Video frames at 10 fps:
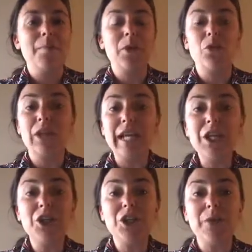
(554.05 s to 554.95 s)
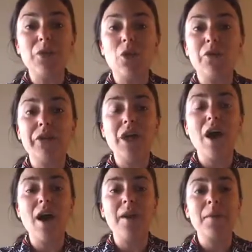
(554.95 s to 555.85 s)
relationships over
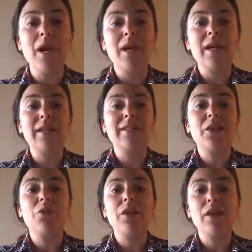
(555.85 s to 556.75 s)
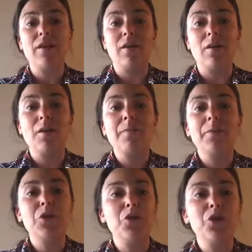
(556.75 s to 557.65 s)
time is critical
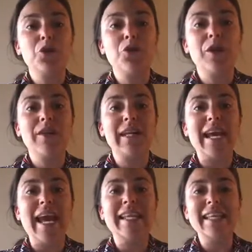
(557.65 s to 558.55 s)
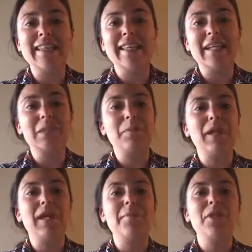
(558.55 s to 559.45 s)
to ensure that anything that's
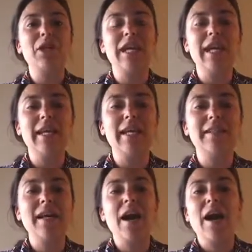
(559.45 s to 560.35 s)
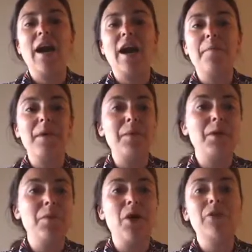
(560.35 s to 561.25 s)
being communicated, maybe
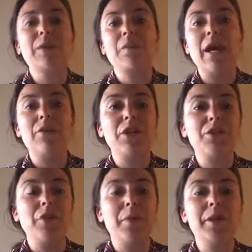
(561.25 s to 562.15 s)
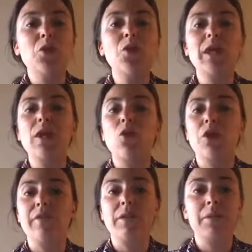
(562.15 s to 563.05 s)
about some areas of opportunity
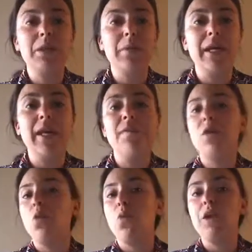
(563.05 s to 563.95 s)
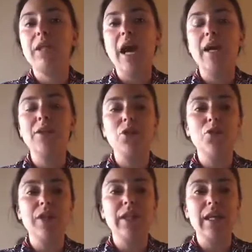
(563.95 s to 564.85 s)
or even misbehavior or whatnot
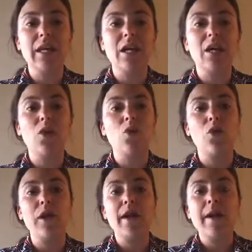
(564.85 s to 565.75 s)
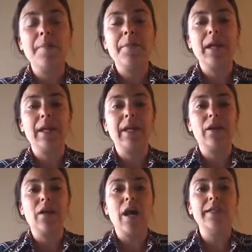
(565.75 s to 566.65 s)
during the year or
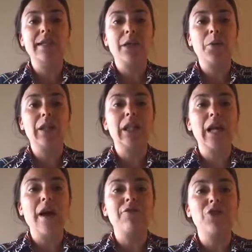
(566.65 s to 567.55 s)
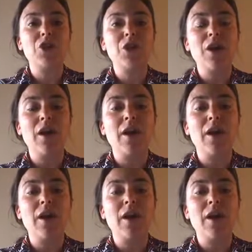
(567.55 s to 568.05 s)
consequently after,